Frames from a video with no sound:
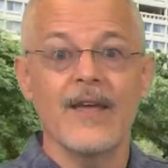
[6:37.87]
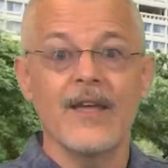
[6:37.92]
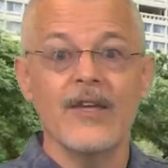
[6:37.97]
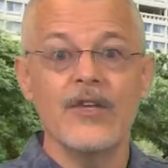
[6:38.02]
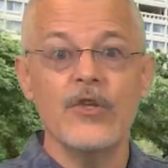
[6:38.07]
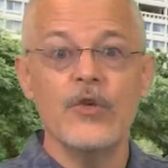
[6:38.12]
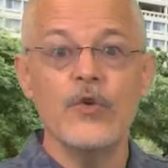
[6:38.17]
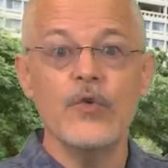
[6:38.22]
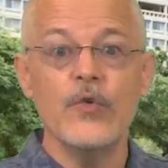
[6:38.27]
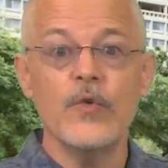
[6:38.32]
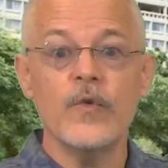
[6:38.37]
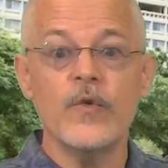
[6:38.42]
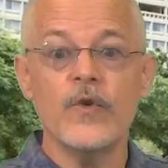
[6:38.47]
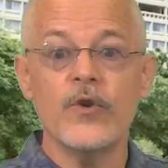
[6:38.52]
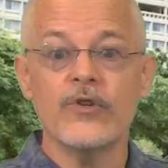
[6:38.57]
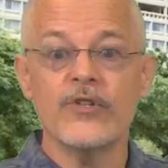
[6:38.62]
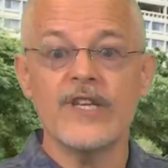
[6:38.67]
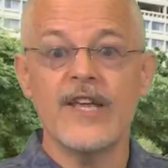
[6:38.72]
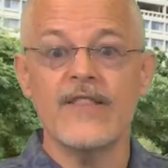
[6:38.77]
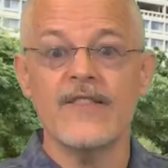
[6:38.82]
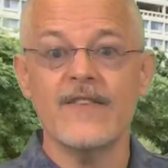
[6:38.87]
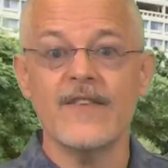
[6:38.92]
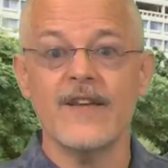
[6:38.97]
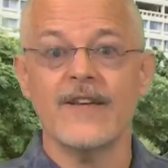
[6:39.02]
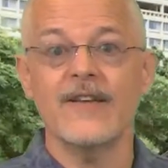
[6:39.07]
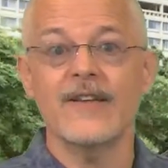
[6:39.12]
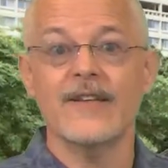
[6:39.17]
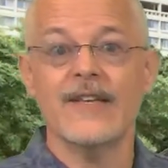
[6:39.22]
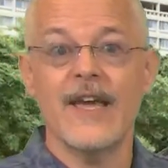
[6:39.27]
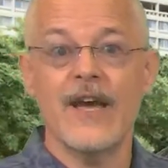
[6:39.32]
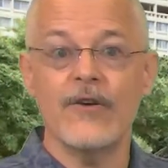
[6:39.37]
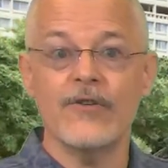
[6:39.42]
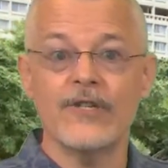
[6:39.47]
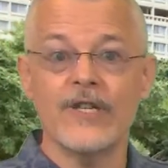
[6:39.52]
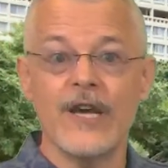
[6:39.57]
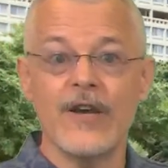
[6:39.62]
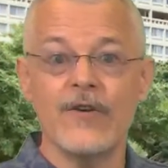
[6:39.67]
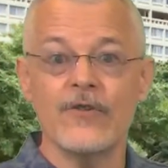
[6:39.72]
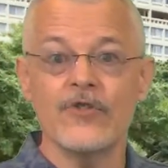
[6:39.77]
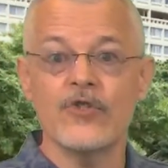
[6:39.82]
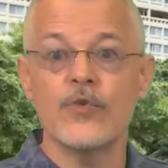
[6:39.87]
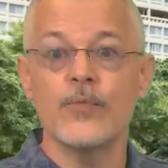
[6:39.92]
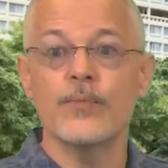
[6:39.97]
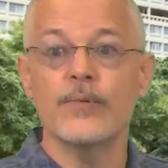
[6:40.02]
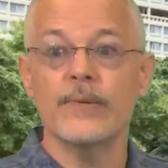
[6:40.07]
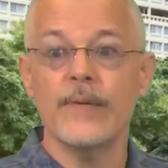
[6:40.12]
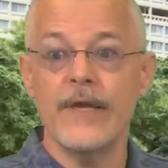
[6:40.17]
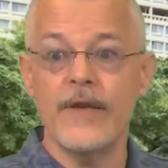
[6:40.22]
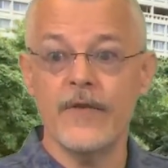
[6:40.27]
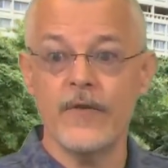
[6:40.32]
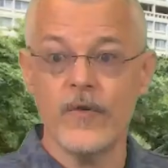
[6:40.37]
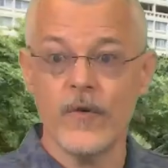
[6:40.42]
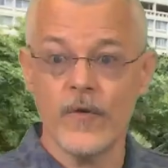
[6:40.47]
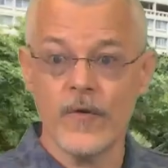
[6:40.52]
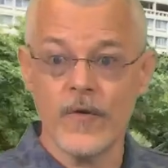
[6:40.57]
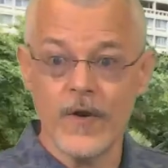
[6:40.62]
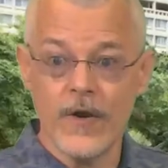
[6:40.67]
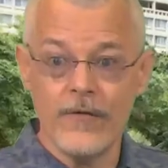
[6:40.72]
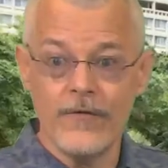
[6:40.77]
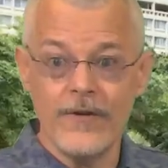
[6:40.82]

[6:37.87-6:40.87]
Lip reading: Use your 10-second countdown to place yourself